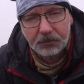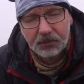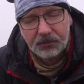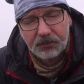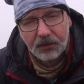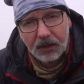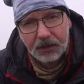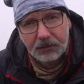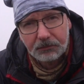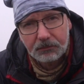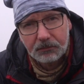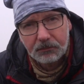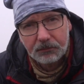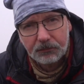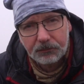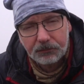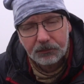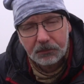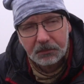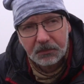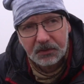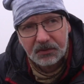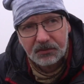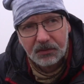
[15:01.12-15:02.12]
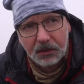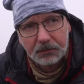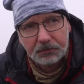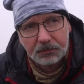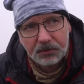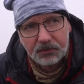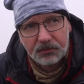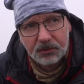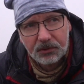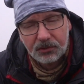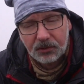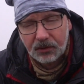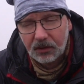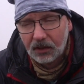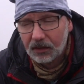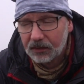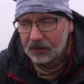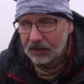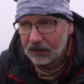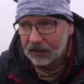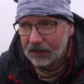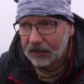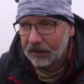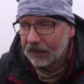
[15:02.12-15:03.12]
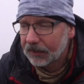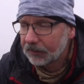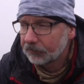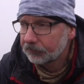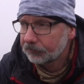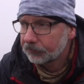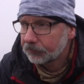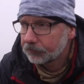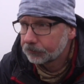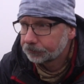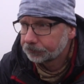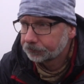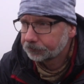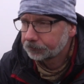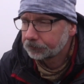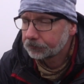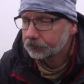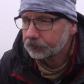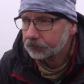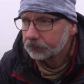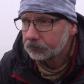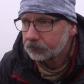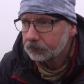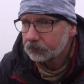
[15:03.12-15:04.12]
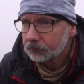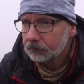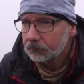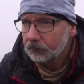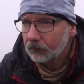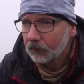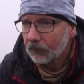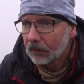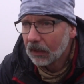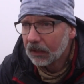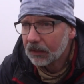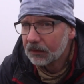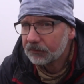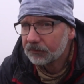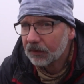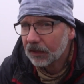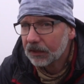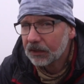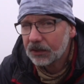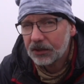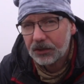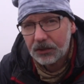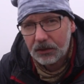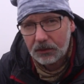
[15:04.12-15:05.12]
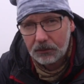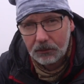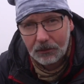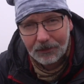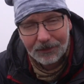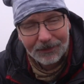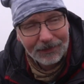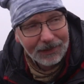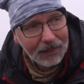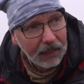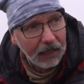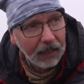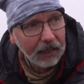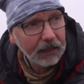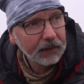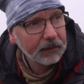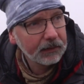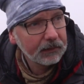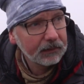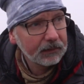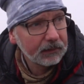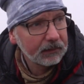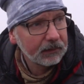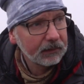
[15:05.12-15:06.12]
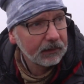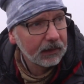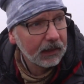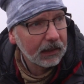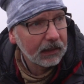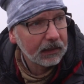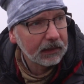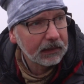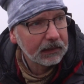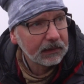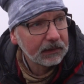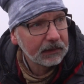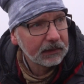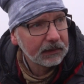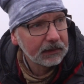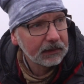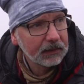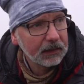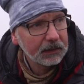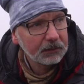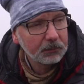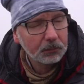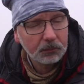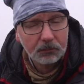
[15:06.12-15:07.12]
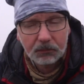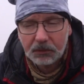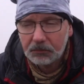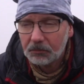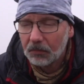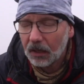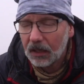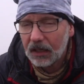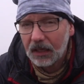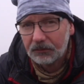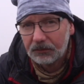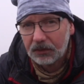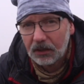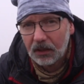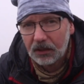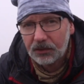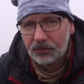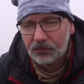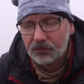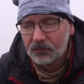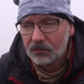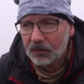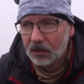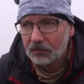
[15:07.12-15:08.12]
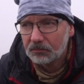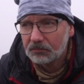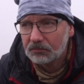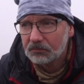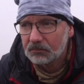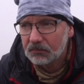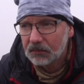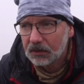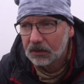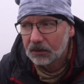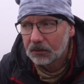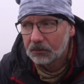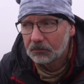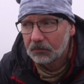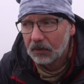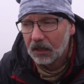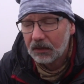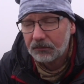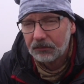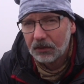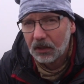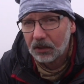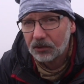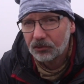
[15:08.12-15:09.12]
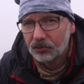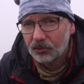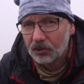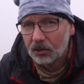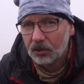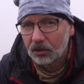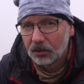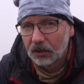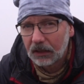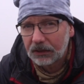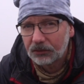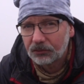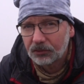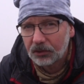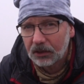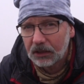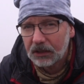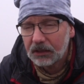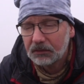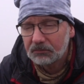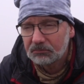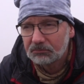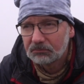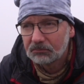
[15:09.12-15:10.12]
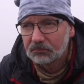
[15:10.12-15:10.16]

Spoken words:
the same position, I think I have. And if I can do that, then we might have a nice shot actually.